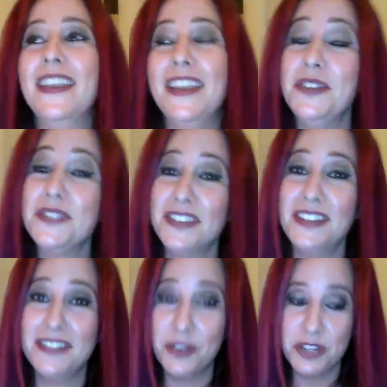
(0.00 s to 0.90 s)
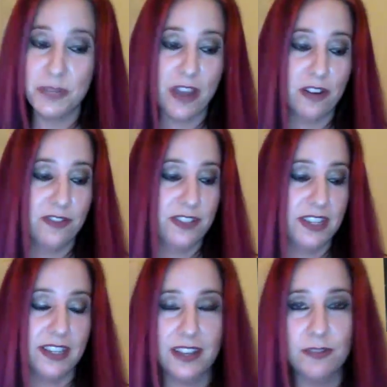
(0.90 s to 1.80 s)
and you sense energy powerfully,
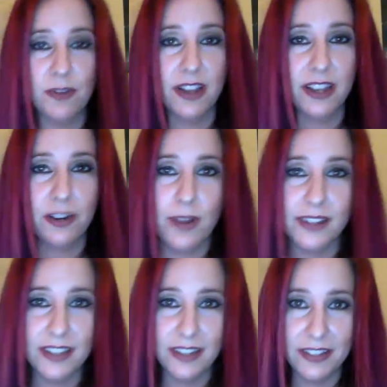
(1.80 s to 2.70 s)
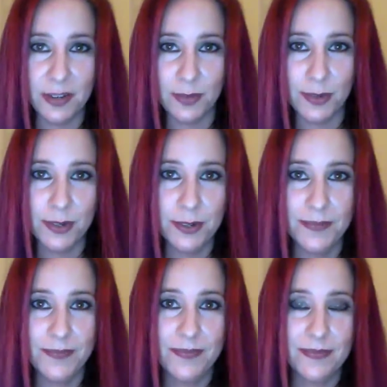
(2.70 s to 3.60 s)
again, kind of rocking on that root,
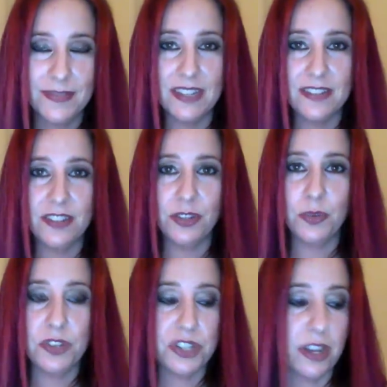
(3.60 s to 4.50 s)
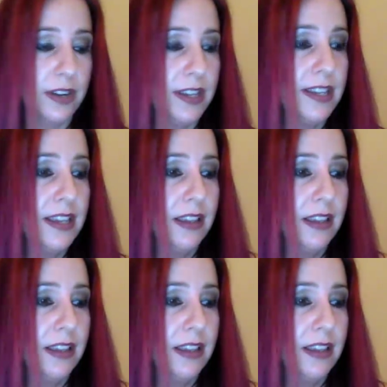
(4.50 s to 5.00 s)
sensing your root chakra.